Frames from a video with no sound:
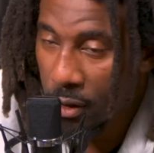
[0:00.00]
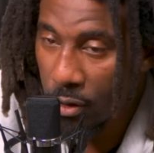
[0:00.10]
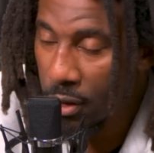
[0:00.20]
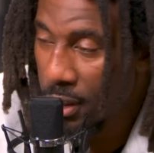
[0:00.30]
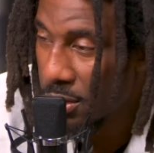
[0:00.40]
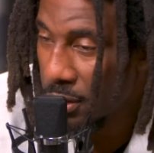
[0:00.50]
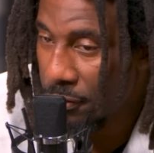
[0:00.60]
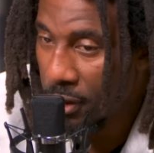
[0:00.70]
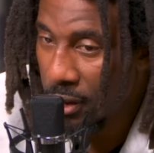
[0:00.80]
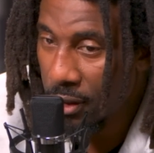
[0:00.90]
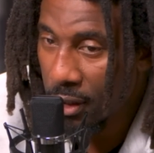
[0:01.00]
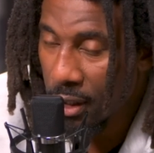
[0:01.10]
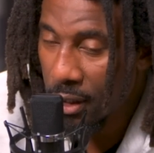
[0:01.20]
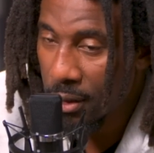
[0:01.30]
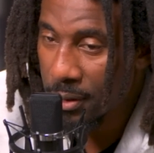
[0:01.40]
You initially
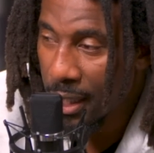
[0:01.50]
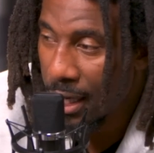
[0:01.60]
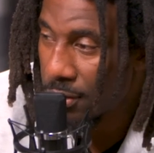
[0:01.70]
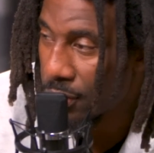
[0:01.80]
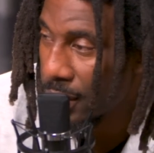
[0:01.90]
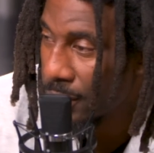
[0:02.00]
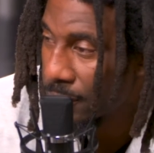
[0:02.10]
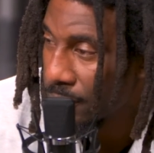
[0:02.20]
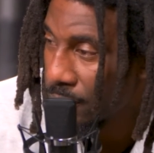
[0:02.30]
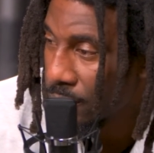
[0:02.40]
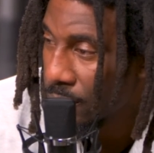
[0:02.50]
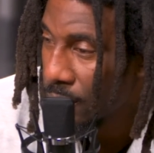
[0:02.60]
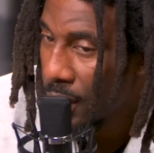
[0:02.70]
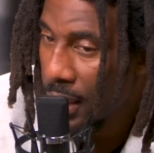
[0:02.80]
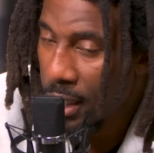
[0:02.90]
feel dehydrated,
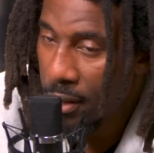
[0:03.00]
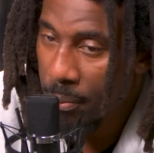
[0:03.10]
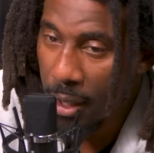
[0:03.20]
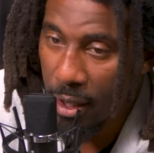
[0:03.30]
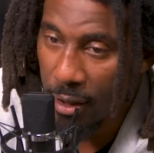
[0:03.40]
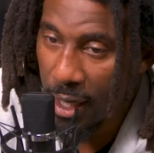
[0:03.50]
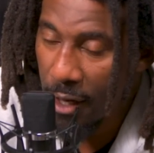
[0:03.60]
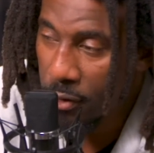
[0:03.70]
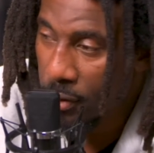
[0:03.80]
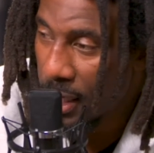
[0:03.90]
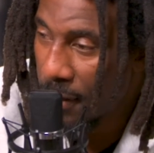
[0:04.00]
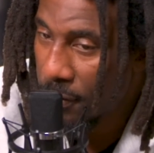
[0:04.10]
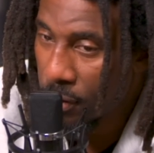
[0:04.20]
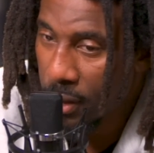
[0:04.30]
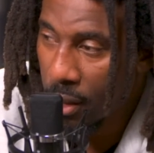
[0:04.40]
and your body, after
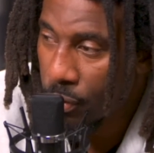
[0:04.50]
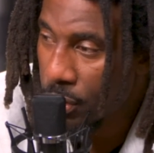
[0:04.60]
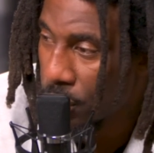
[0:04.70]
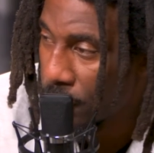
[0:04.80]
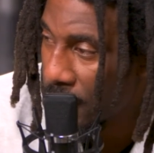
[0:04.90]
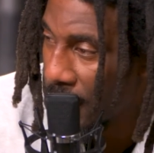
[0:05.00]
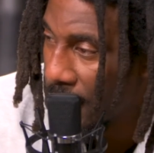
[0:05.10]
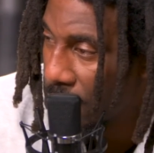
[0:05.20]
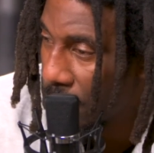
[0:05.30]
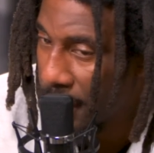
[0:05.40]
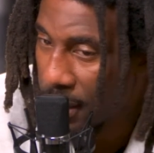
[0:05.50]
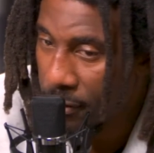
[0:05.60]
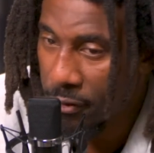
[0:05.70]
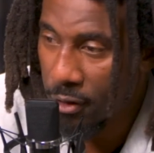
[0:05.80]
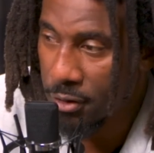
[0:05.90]
you kind of rejuvenate, your body
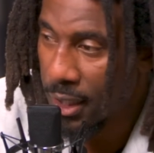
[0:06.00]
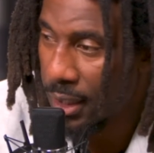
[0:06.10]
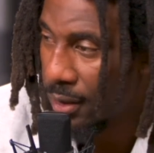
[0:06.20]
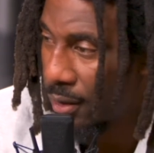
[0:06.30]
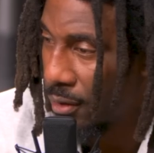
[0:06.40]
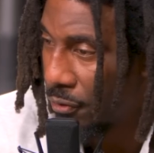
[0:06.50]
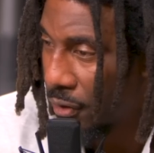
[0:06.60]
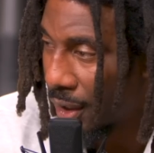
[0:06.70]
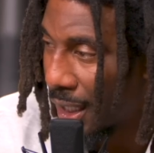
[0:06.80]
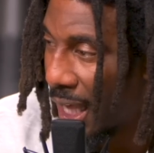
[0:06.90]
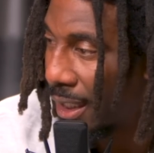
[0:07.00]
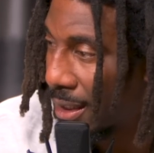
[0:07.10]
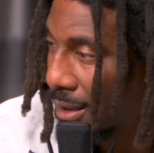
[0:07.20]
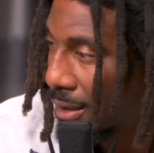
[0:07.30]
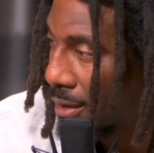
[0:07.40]
feels like you feel
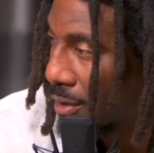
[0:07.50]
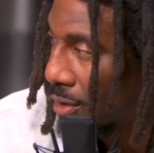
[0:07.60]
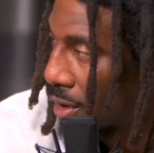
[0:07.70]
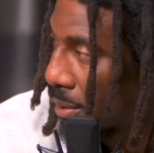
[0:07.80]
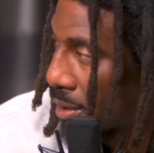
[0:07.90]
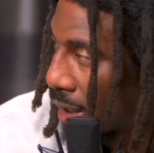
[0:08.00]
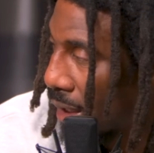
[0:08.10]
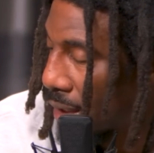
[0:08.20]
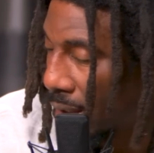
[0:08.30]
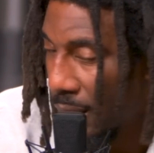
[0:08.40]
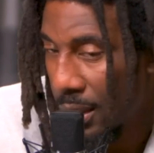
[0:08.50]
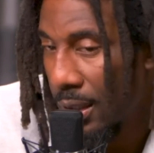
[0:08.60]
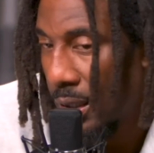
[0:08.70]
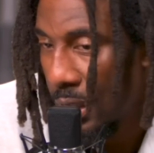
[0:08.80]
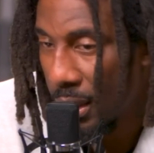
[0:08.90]
light. You know what I'm saying?
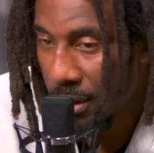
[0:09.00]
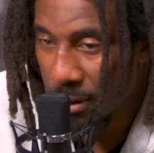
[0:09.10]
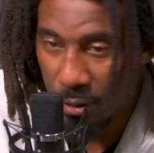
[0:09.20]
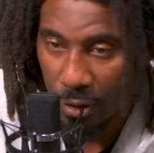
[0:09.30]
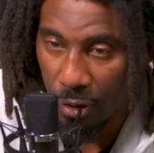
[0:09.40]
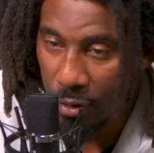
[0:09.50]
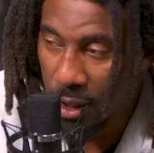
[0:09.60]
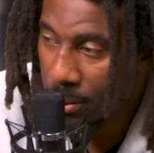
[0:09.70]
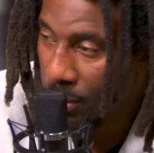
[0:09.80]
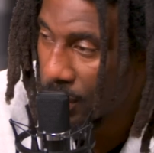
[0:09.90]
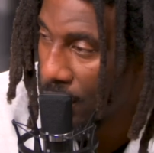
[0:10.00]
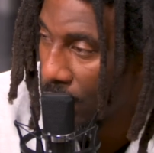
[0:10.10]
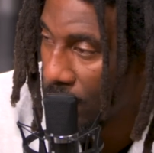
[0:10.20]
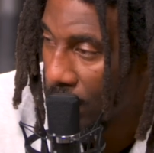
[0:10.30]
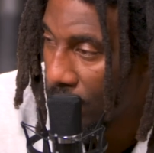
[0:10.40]
And, you know, you keep doing that
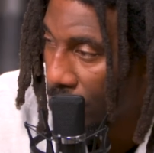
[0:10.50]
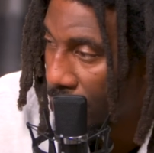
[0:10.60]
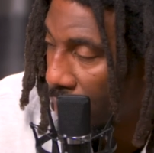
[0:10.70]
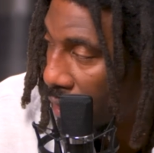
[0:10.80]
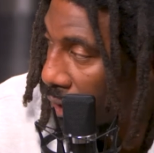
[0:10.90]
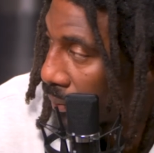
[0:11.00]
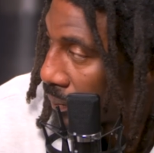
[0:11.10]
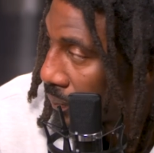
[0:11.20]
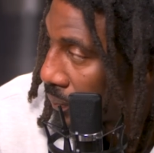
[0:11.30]
over and over, you don't feel good.